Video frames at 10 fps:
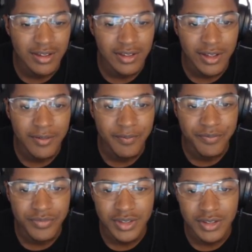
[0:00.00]
Yep.
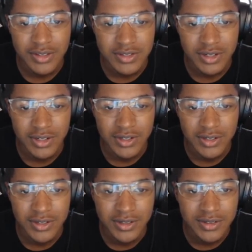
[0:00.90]
Let's
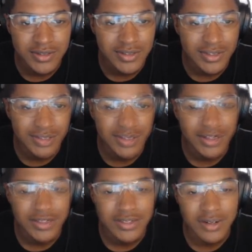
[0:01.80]
go. Get up there
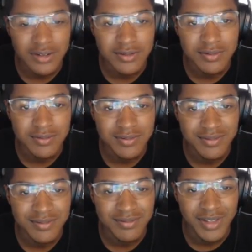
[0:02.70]
and start,
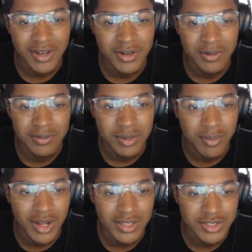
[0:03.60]
I don't know,
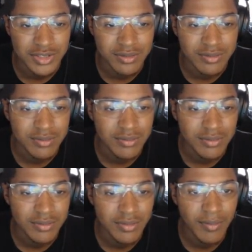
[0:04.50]
demolishing.
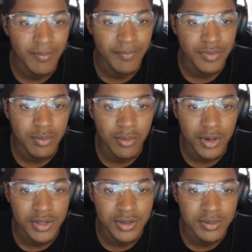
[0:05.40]
But what
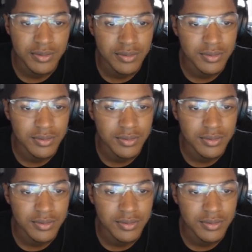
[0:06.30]
are you?